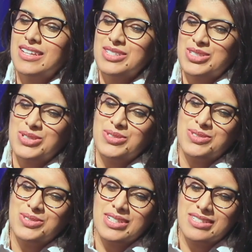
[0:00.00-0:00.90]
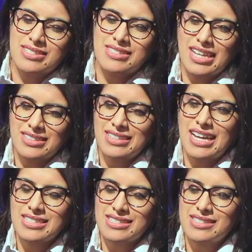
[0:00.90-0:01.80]
So it started
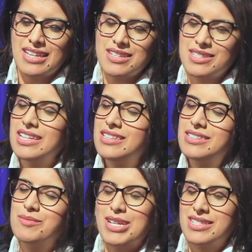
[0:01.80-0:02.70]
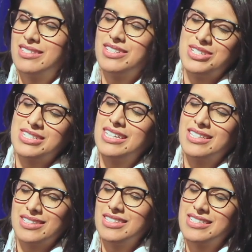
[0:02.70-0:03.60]
as then my sister, she's
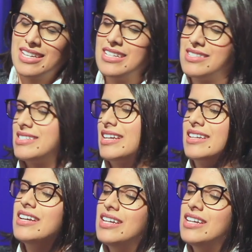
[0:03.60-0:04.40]
like in the science, is like,